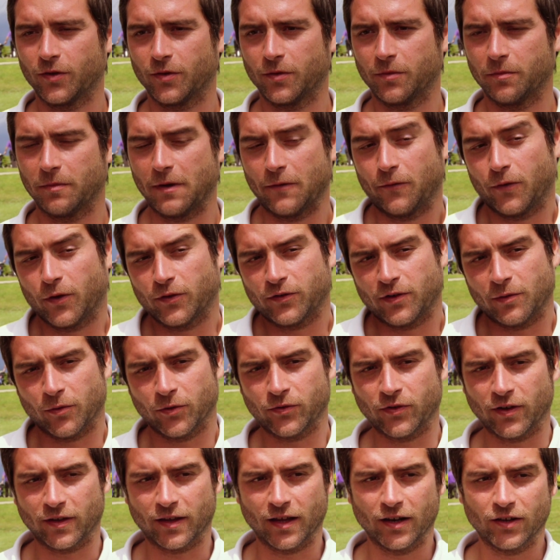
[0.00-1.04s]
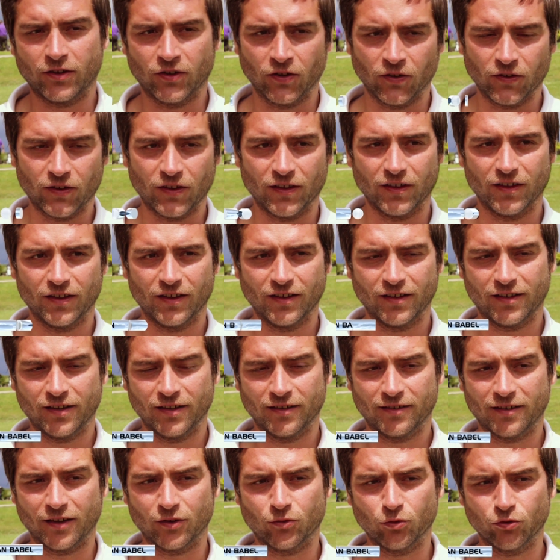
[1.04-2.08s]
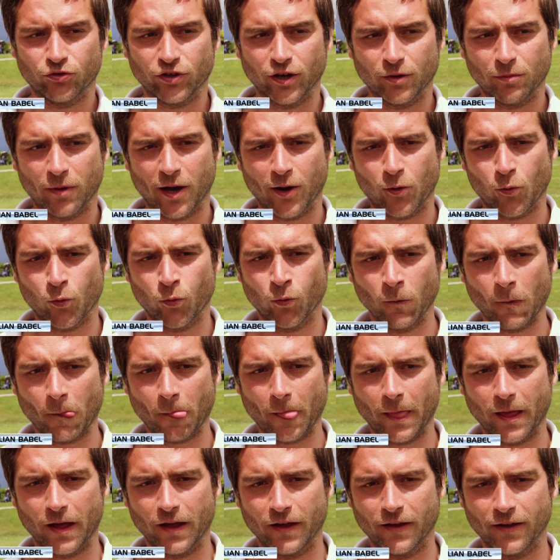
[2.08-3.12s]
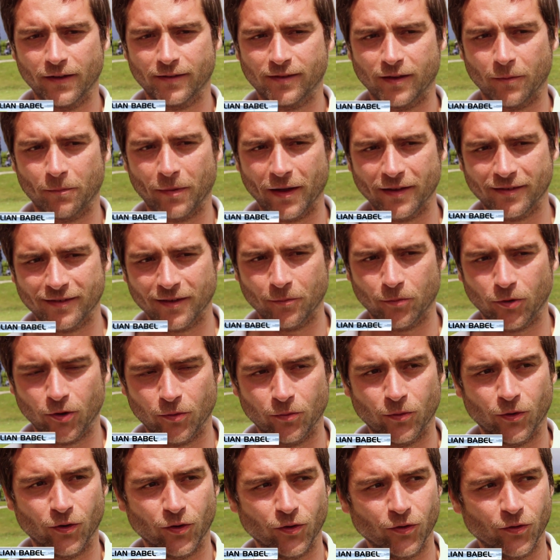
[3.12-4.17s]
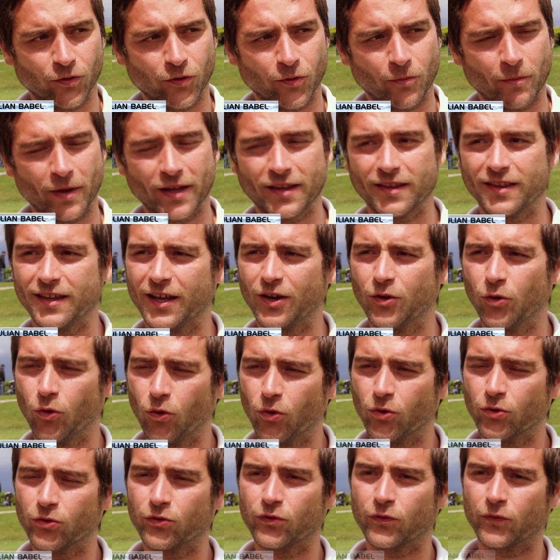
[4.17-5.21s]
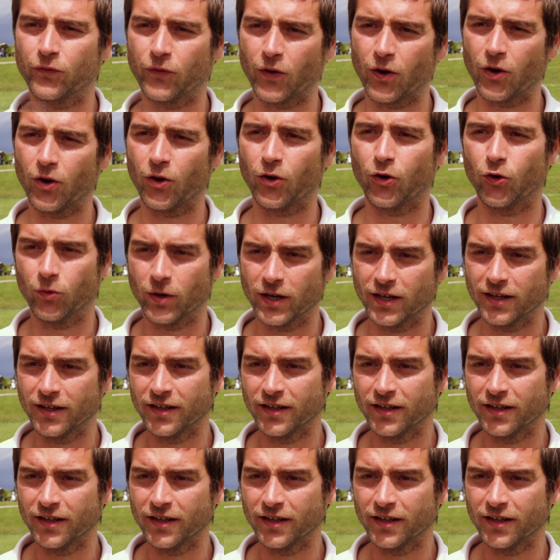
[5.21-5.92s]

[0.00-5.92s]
foot golfer has to have a great touch. It's not just about blasting it as far as you can.